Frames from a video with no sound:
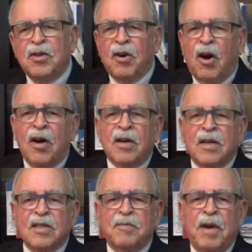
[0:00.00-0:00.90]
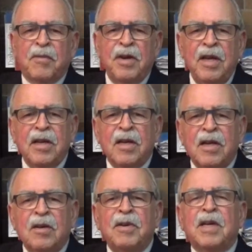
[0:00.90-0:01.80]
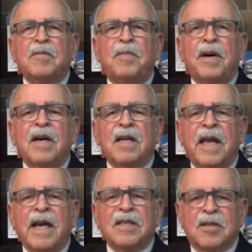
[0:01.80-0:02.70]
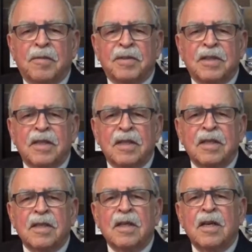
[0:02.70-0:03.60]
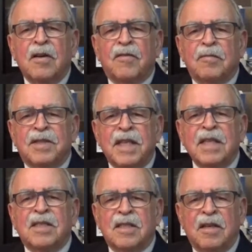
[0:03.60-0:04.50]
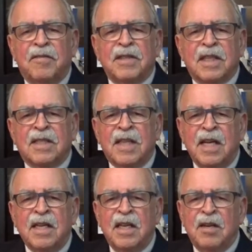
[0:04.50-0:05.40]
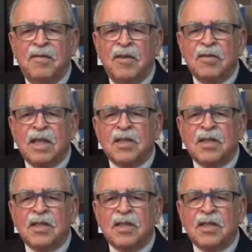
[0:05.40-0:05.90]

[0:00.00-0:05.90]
To honor his memory, we compiled excerpts from six of his extended interviews